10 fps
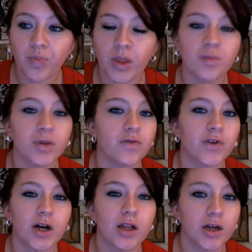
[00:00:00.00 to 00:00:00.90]
But if you're
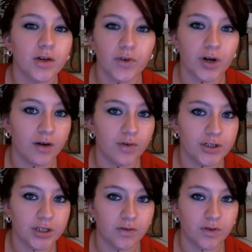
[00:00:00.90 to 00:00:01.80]
not looking for coverage,
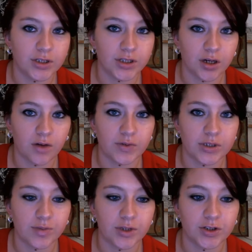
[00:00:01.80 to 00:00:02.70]
and if you're just looking for
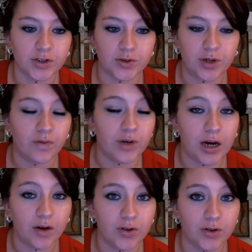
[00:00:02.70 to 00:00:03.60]
something to even
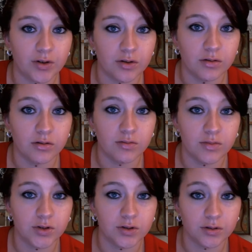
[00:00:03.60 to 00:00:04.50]
out your
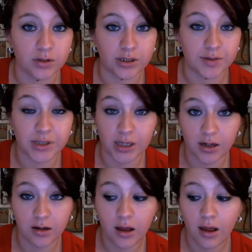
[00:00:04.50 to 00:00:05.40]
skin,